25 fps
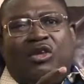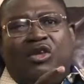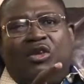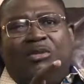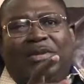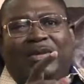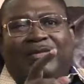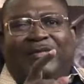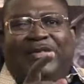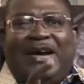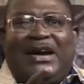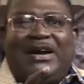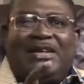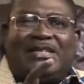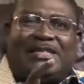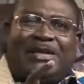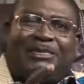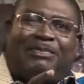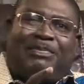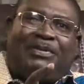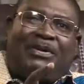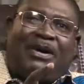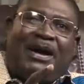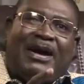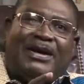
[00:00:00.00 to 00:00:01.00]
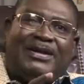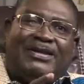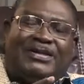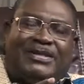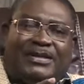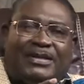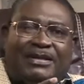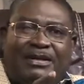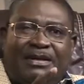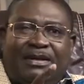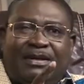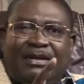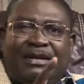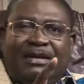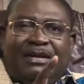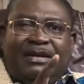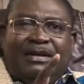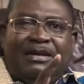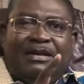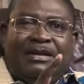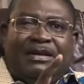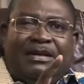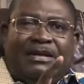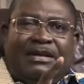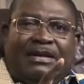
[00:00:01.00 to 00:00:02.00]
you'll be very surprised
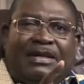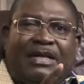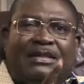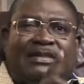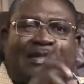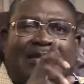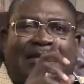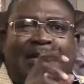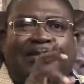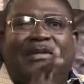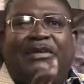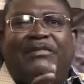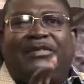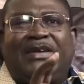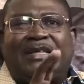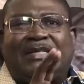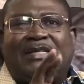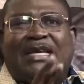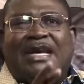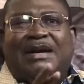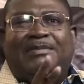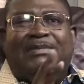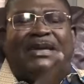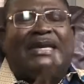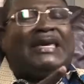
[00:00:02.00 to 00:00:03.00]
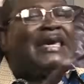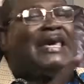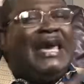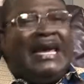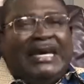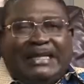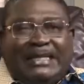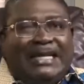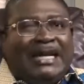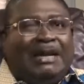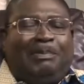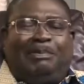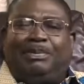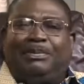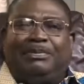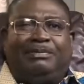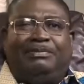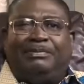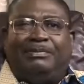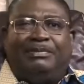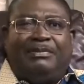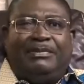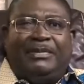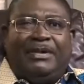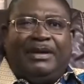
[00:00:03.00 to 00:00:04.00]
that some of us can be kicked up
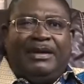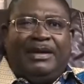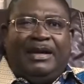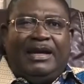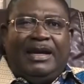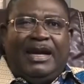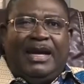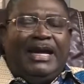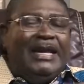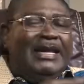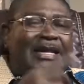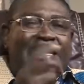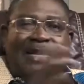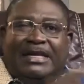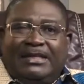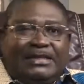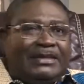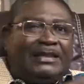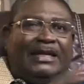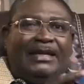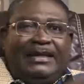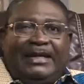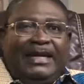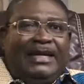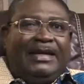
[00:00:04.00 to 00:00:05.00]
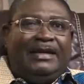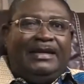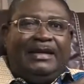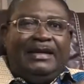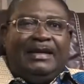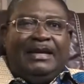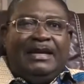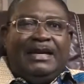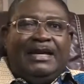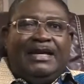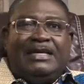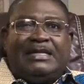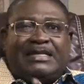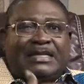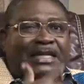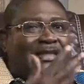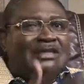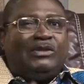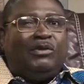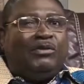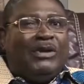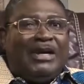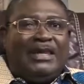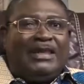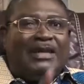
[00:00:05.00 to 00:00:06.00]
in yesterday in
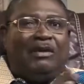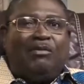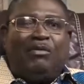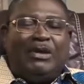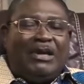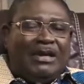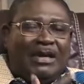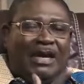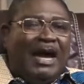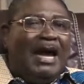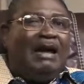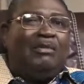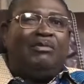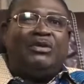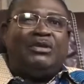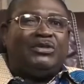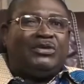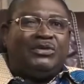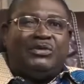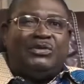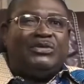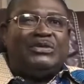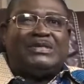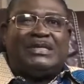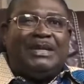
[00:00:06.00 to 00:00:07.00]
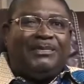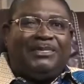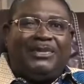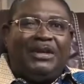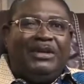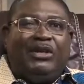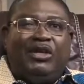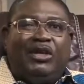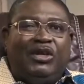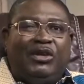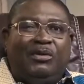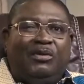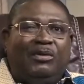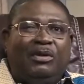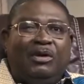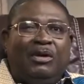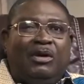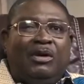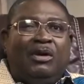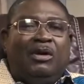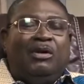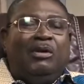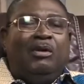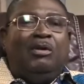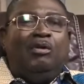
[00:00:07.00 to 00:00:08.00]
such a way that when God wants to do something new,
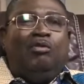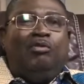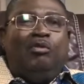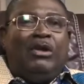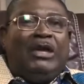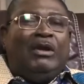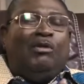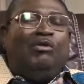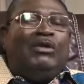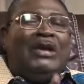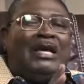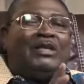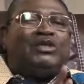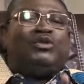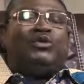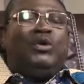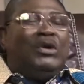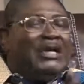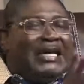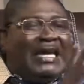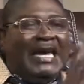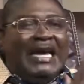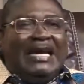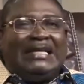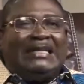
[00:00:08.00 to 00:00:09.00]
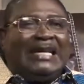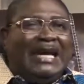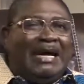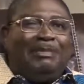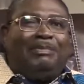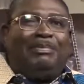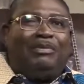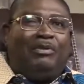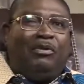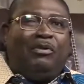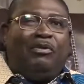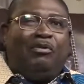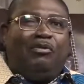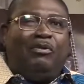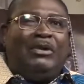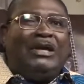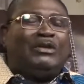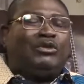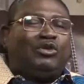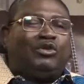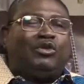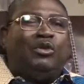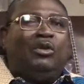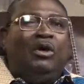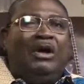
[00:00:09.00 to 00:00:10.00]
we are so kicked up, we
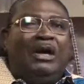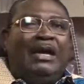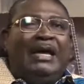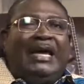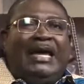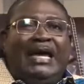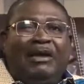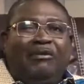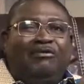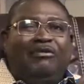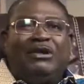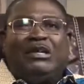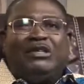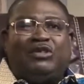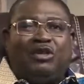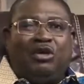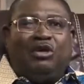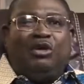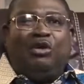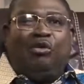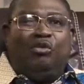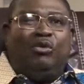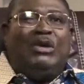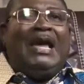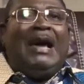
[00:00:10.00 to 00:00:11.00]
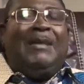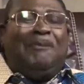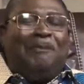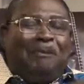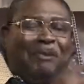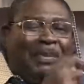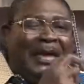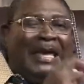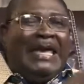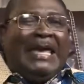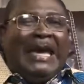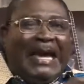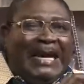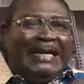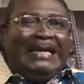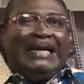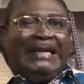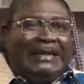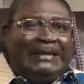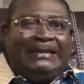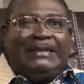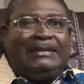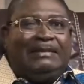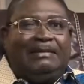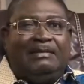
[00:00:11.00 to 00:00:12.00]
are so irresolute, we are
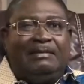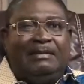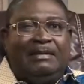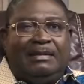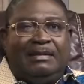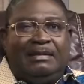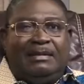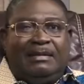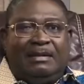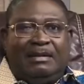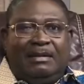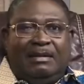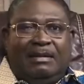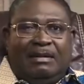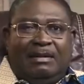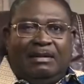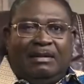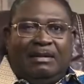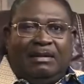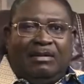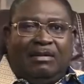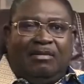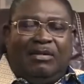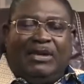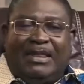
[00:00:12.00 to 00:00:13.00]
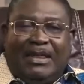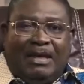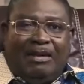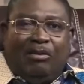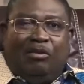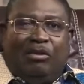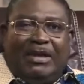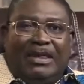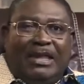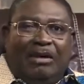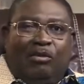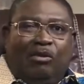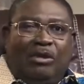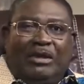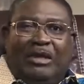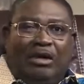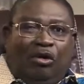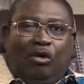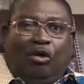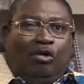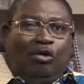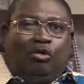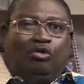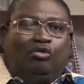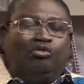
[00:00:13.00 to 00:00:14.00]
pig-headed with the
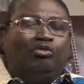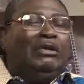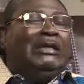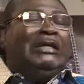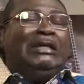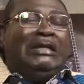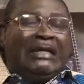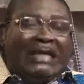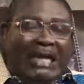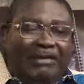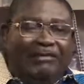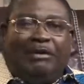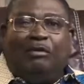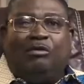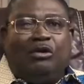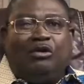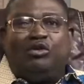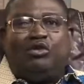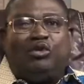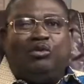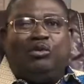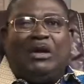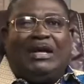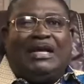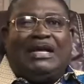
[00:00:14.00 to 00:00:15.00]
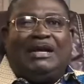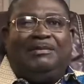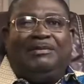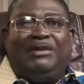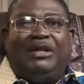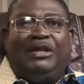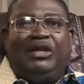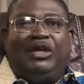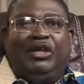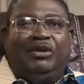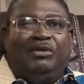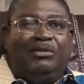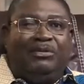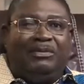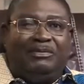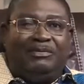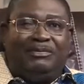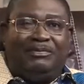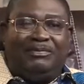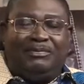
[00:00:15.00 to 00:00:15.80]
old. We never want to welcome the new.